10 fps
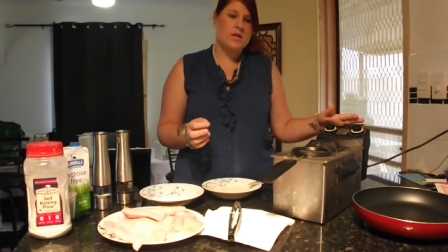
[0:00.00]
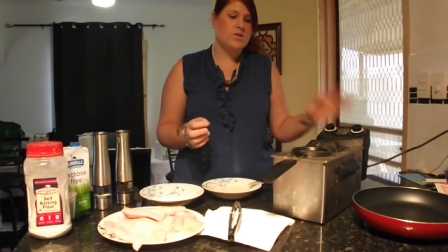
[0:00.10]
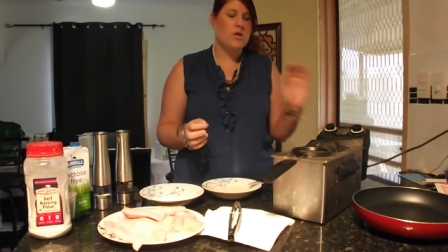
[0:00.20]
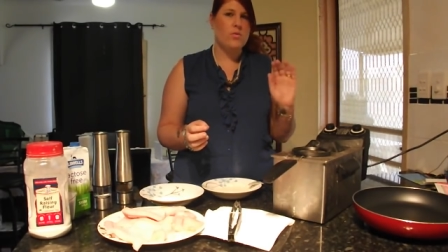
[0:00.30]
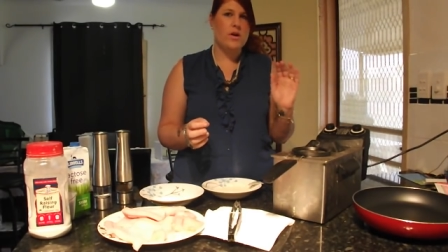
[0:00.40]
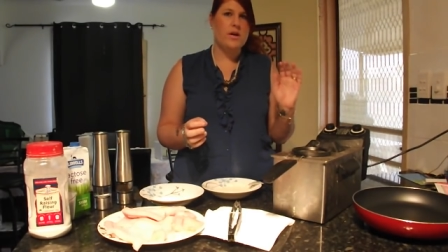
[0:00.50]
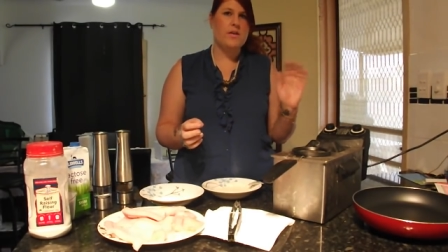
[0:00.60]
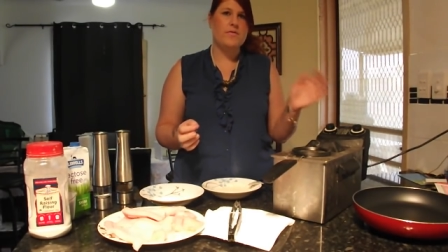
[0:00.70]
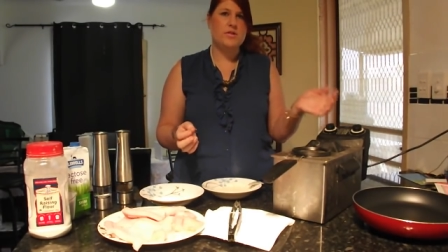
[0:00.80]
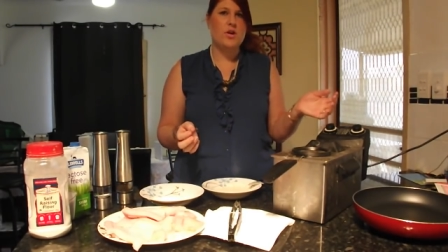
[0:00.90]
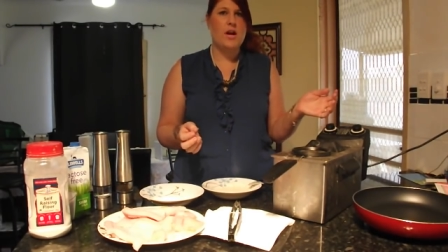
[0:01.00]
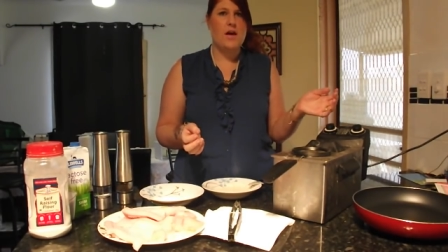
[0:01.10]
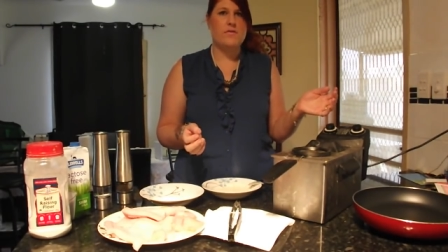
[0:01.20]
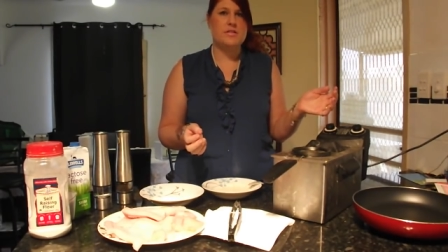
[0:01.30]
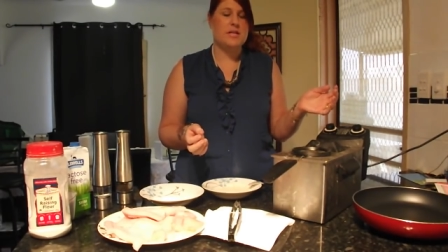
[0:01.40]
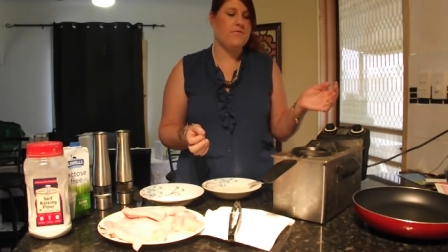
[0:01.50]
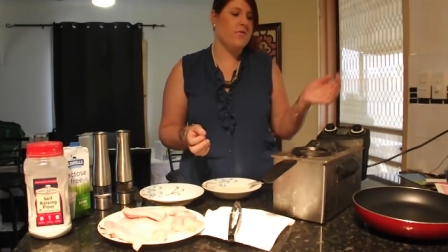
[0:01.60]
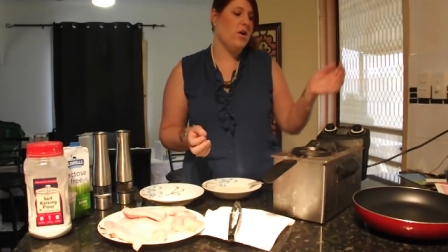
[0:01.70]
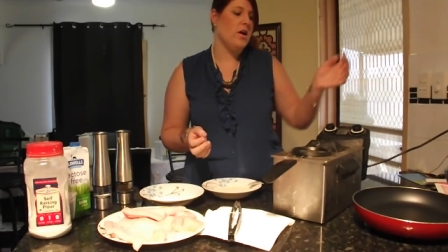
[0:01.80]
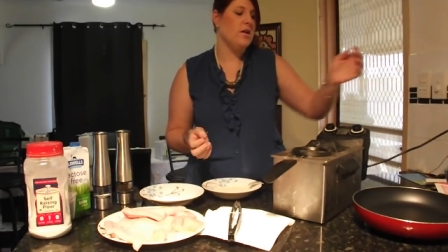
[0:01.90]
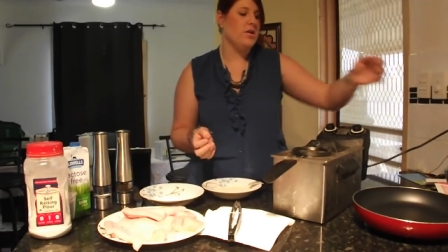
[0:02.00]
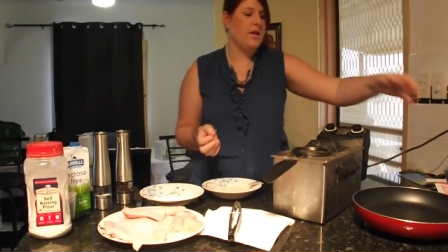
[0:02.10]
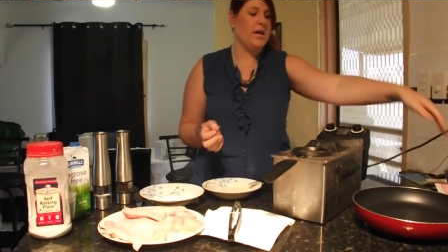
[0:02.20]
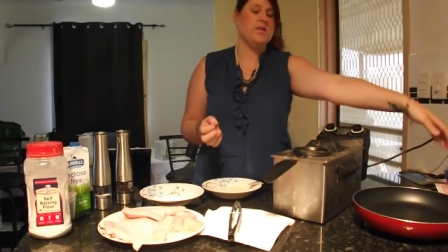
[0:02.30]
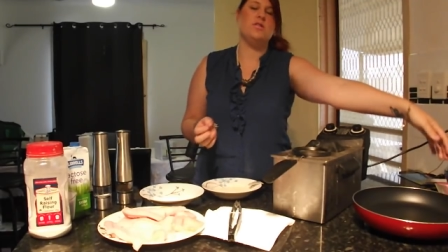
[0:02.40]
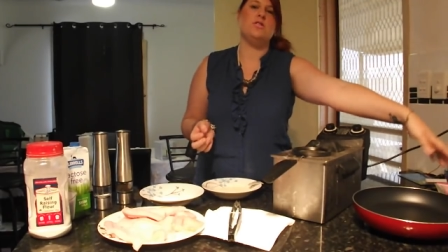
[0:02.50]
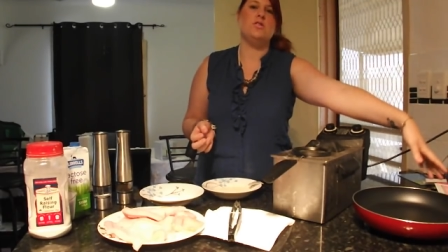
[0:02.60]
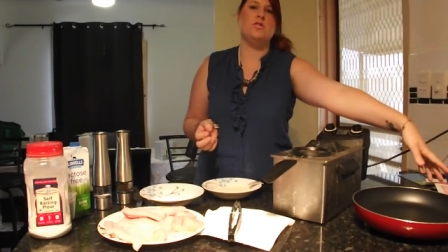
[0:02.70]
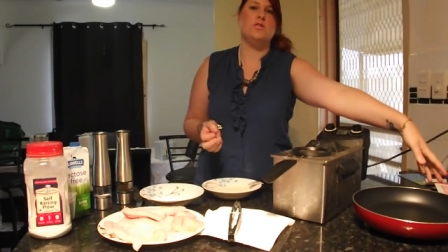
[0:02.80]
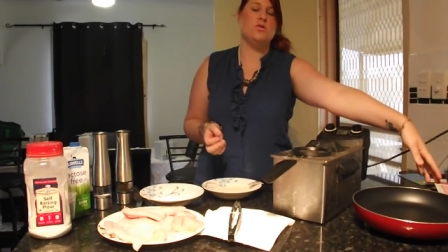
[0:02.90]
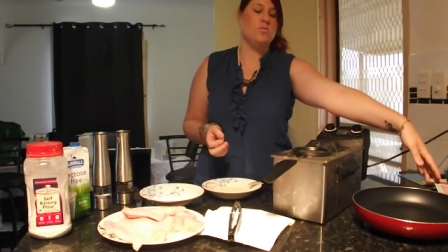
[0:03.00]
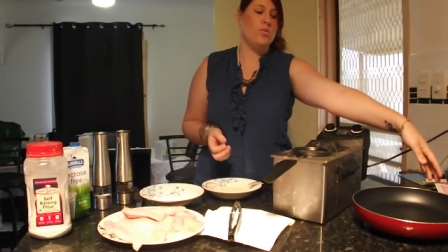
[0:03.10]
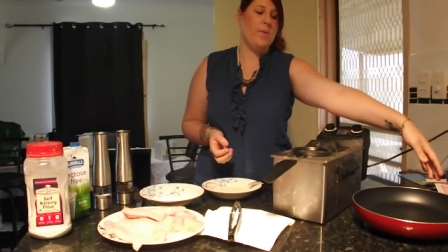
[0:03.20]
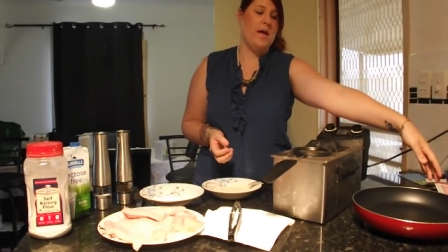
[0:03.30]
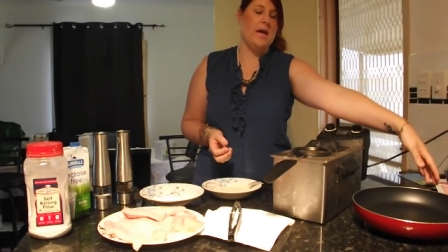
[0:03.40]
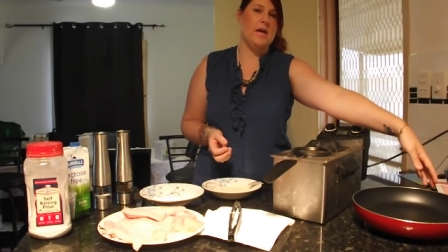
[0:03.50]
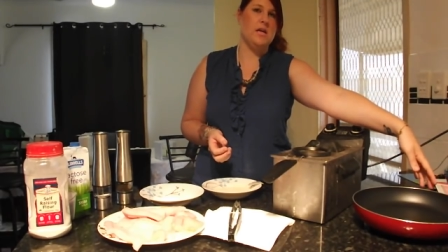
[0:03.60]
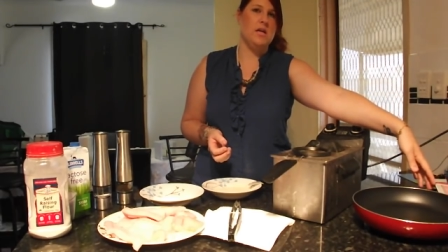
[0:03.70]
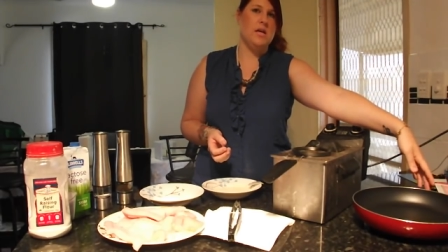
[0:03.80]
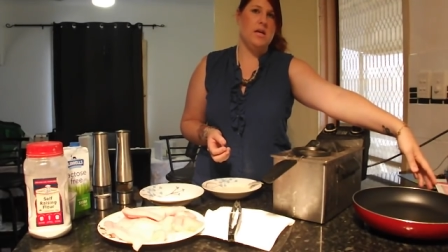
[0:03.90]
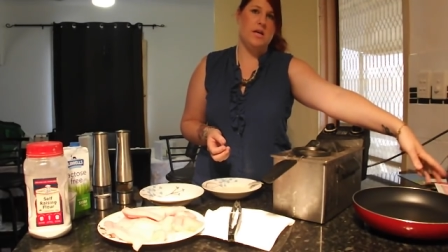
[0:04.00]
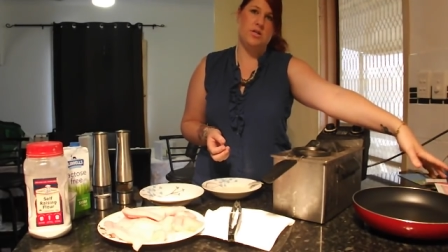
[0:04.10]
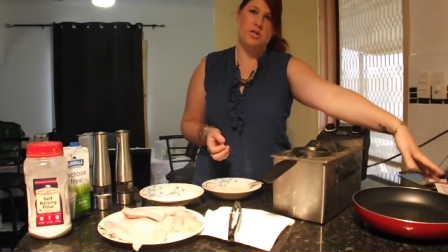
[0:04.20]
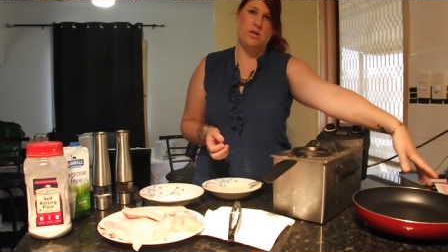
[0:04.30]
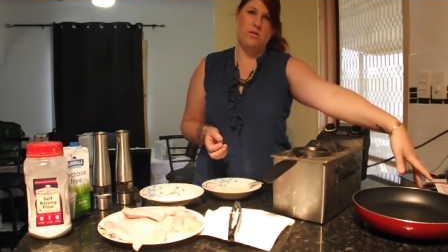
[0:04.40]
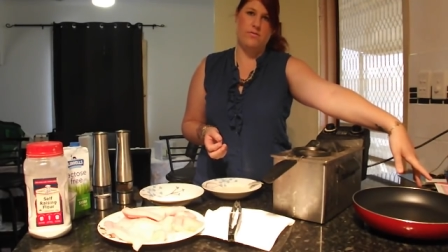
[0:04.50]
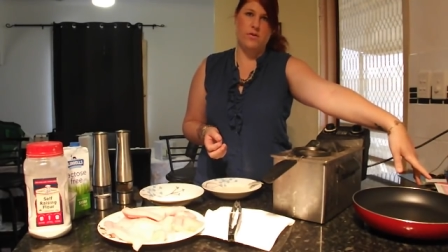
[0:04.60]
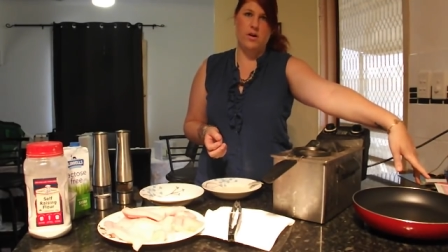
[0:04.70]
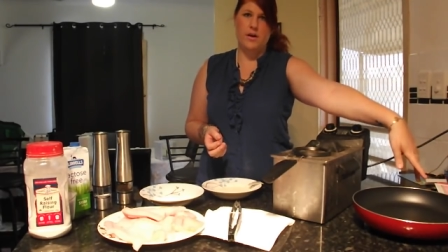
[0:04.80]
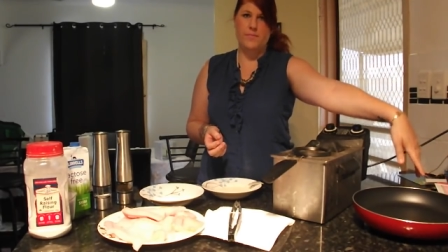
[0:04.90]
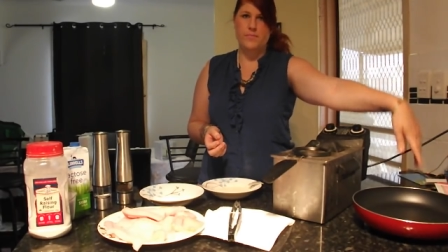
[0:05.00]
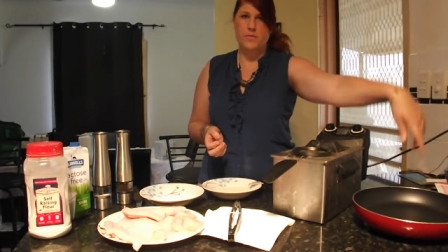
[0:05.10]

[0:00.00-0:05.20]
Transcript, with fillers: Don't worry if you don't have a deep fryer you can just use a normal pan and shallow fry.